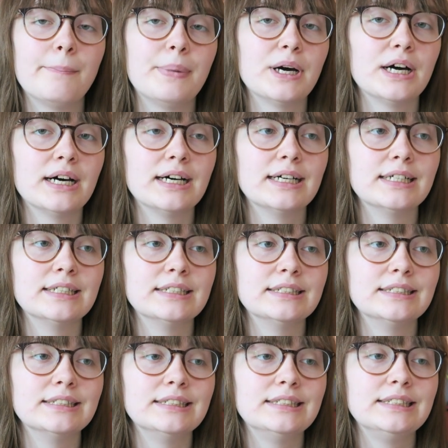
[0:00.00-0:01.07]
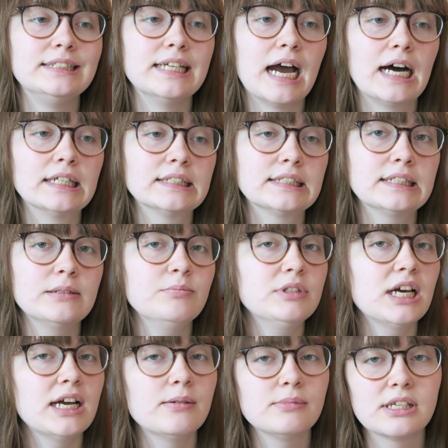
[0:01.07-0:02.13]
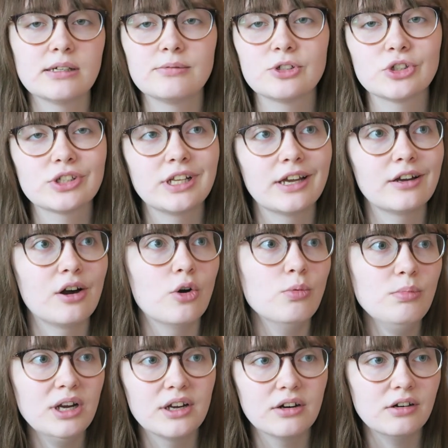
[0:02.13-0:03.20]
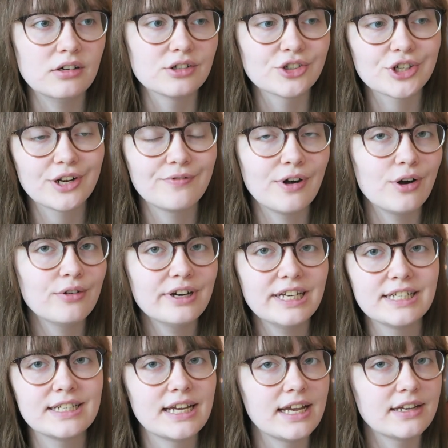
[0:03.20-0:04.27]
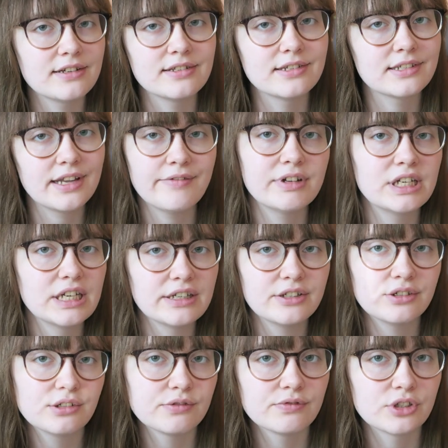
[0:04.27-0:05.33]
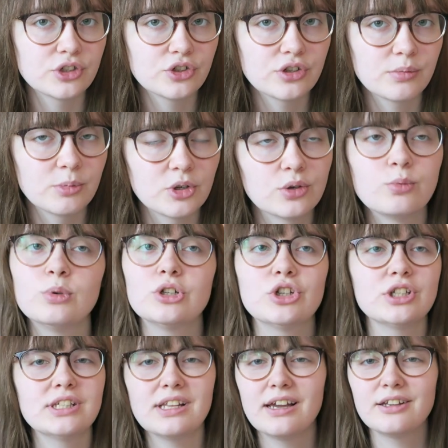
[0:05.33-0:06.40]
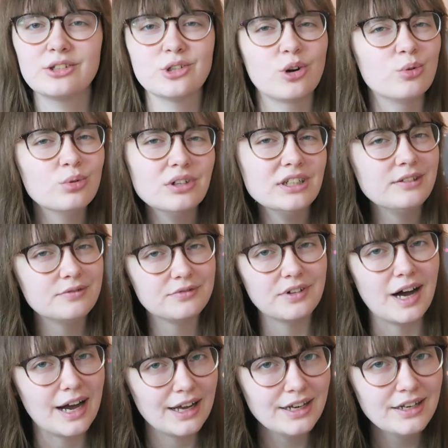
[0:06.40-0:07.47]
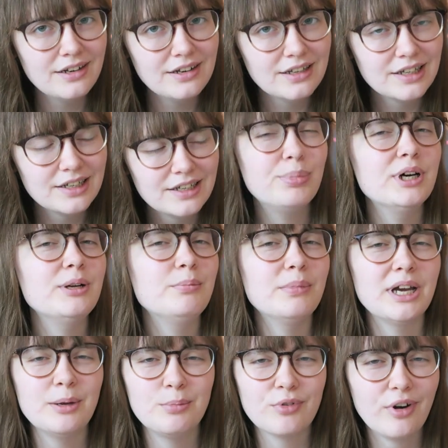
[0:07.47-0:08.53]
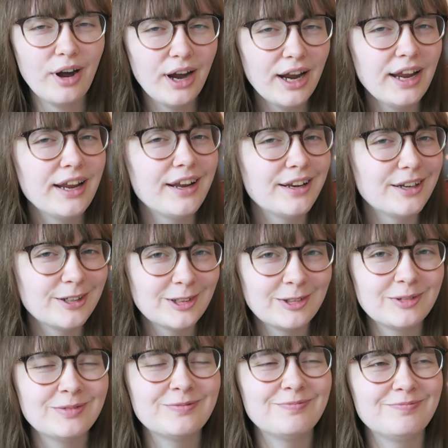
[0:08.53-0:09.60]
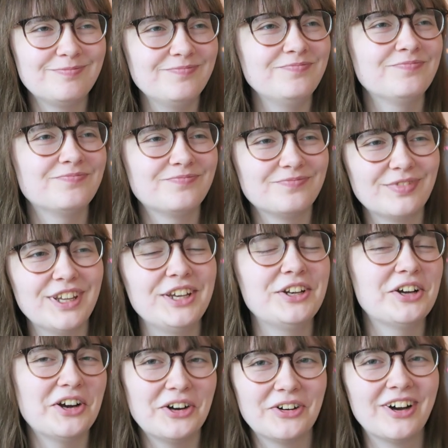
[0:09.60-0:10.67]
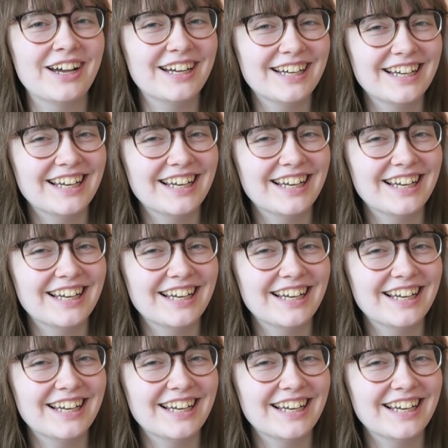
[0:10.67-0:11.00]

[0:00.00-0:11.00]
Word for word: But yeah, sometimes I'm just like, oh my gosh, I've already taken seven days to finish the book, which is like totally fine but my brain, you know.